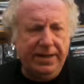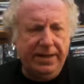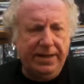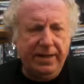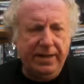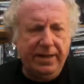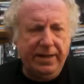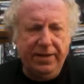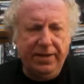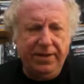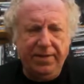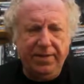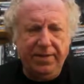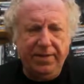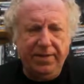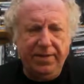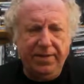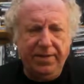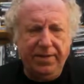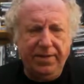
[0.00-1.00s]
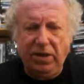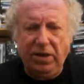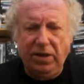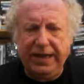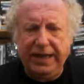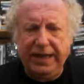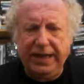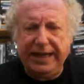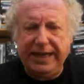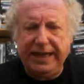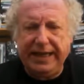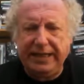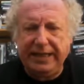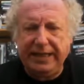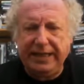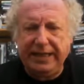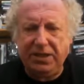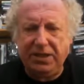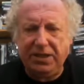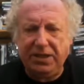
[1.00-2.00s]
yeah. The, the um, important thing is
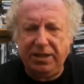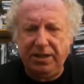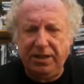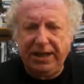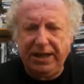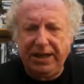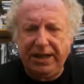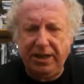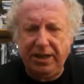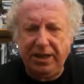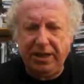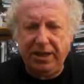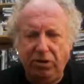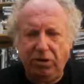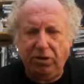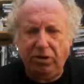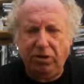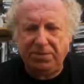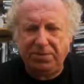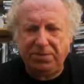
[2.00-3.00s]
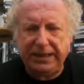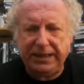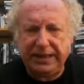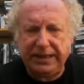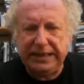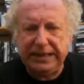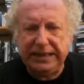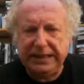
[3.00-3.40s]
that until we get an autopsy,